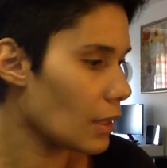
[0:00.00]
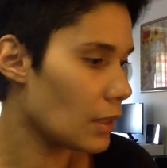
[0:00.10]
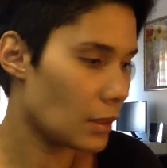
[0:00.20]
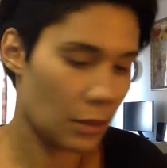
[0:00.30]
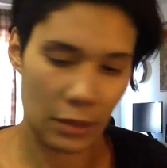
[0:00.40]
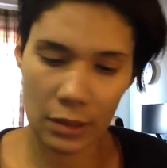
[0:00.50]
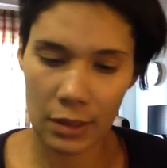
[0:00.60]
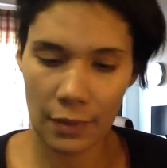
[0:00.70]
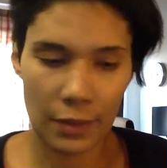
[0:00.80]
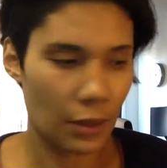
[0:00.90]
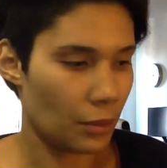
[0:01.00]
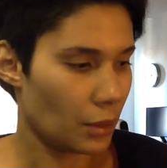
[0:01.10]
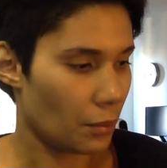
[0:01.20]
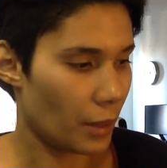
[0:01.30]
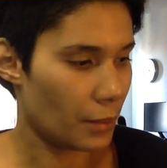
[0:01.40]
It's definitely on
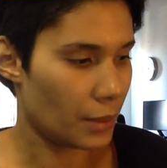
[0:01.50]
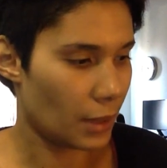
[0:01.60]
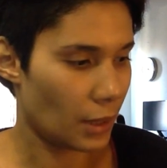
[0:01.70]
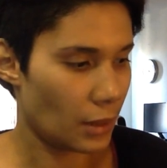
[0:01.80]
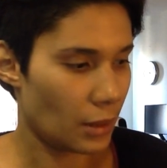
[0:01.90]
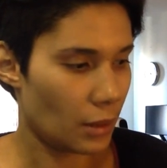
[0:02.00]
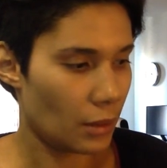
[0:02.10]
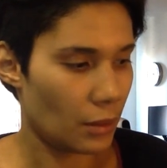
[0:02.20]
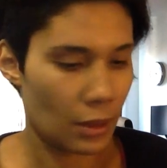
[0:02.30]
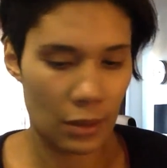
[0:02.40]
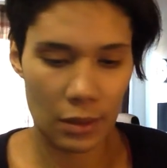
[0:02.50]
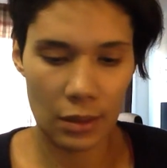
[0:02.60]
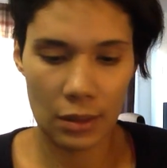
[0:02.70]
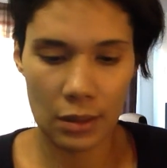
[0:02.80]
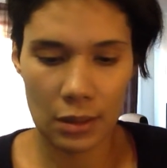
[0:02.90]
the website. You can
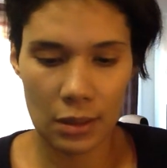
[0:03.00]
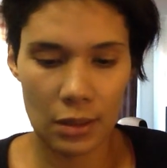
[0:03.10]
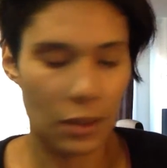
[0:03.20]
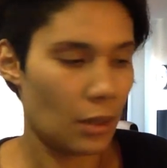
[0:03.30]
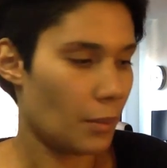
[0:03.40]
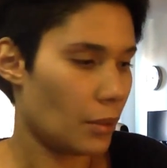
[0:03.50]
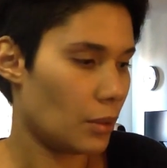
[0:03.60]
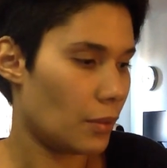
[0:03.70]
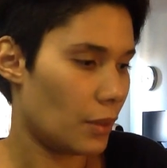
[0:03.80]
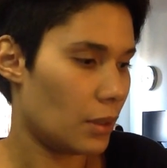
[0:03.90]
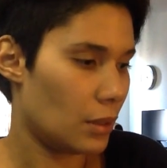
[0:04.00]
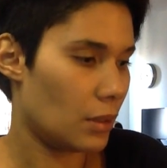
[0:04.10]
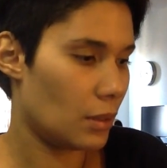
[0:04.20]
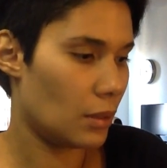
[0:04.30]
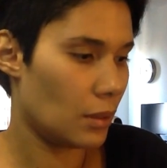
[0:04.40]
see the amount of it.
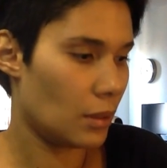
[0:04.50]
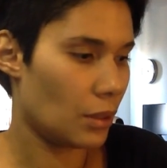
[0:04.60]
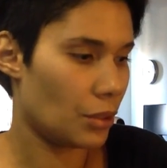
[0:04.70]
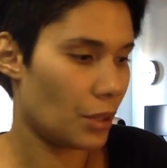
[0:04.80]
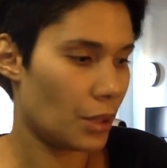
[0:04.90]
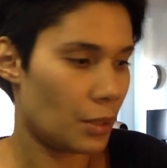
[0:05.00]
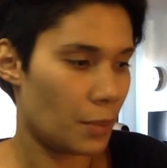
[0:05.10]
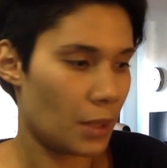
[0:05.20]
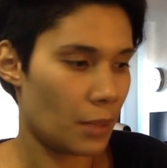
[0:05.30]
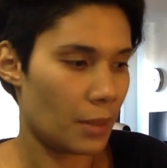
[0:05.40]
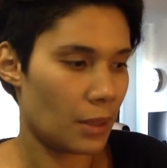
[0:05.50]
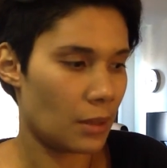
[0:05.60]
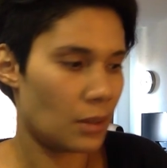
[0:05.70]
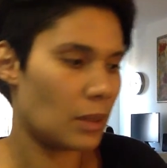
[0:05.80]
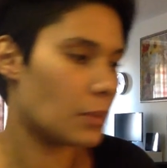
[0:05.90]
The jar is bigger, but it
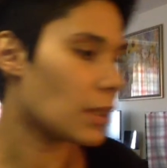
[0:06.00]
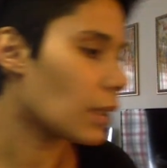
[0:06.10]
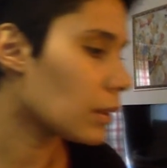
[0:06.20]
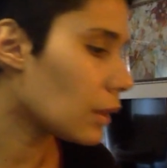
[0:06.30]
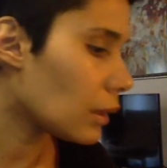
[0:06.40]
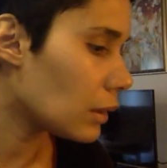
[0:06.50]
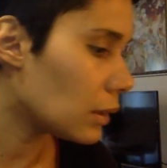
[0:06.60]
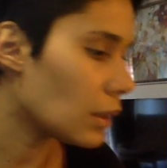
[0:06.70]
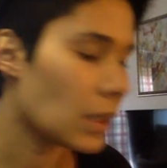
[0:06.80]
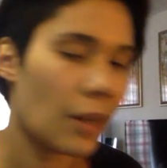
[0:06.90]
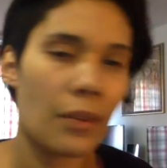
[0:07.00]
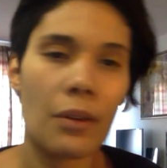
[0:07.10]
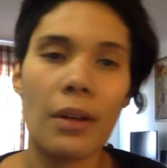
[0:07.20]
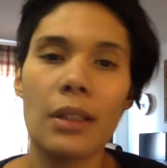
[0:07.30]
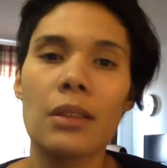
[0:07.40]
seems like it does have a
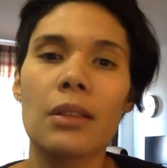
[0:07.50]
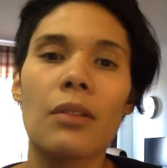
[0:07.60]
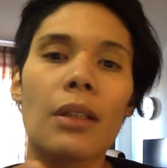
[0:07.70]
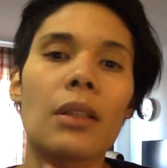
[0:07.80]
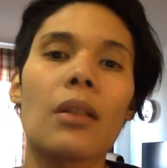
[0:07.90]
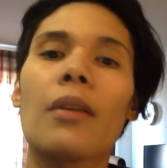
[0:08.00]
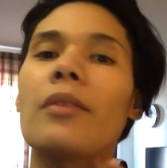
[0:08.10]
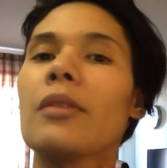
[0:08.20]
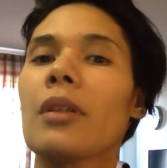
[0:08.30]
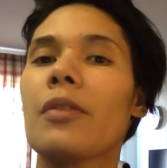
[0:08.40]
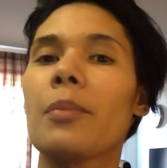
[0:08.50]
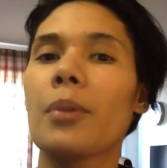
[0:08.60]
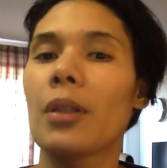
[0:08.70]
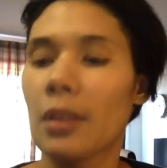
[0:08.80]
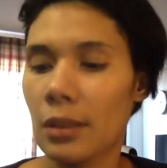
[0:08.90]
quite a lot of
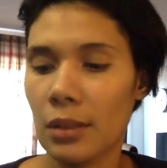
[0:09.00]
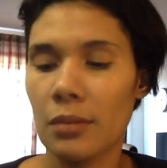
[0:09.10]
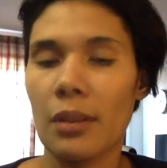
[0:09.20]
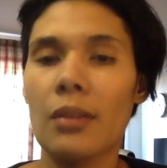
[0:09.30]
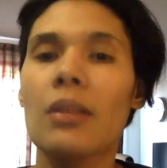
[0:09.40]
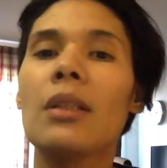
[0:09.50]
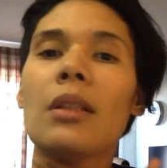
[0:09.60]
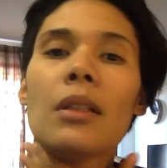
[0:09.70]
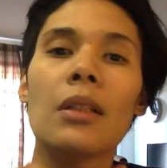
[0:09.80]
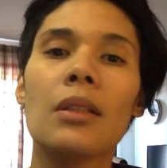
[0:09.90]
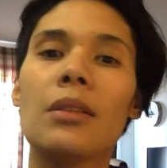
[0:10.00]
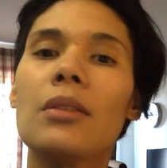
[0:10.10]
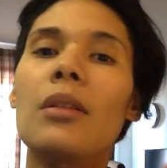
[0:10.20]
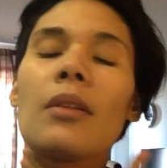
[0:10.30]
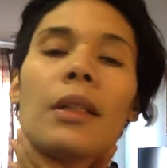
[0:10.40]
product as well.
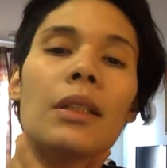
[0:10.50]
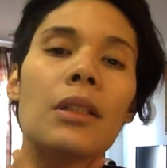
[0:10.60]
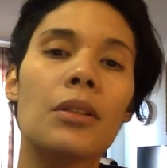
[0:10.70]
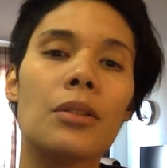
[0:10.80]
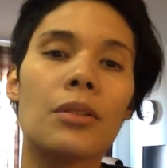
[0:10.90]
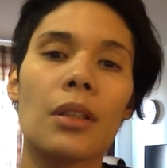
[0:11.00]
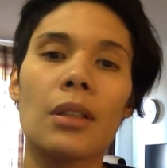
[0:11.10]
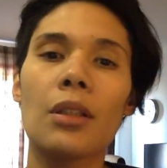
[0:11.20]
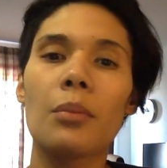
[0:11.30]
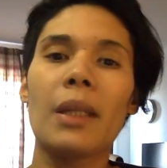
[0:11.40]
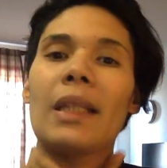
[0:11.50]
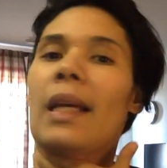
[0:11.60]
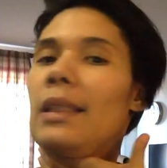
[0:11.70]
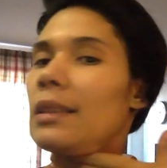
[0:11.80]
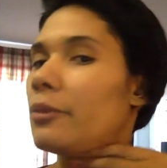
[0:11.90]
So I didn't use nothing on my
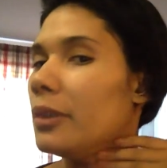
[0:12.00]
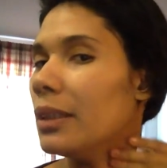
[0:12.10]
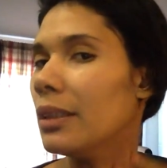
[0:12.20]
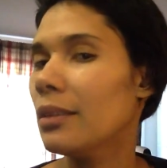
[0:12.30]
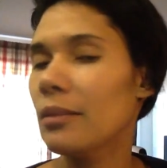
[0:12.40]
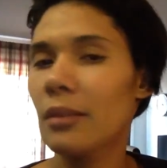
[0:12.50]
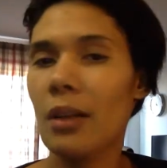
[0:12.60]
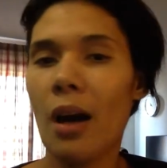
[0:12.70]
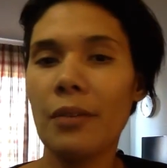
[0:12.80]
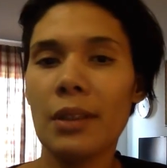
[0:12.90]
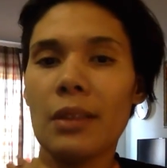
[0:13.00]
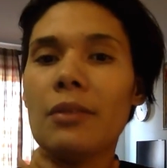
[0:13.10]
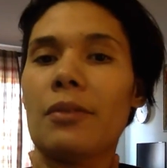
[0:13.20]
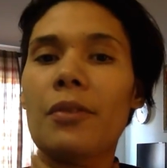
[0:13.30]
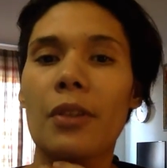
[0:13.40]
neck. We often
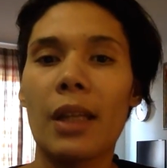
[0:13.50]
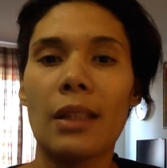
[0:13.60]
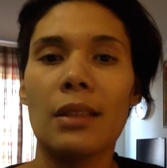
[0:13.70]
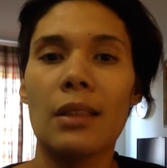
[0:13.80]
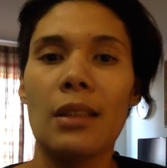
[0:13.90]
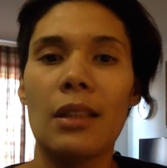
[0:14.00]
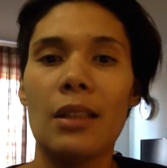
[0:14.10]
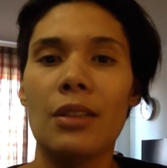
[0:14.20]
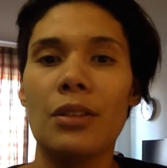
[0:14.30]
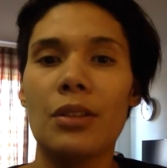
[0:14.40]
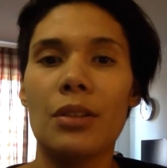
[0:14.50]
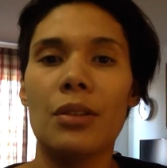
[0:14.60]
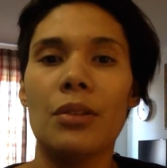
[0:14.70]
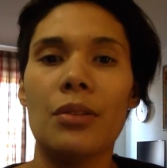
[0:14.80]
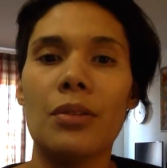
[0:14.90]
forget
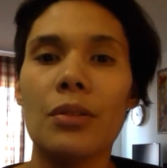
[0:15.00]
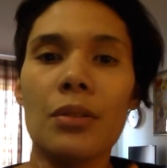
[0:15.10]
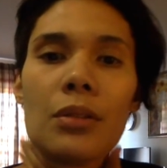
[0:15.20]
to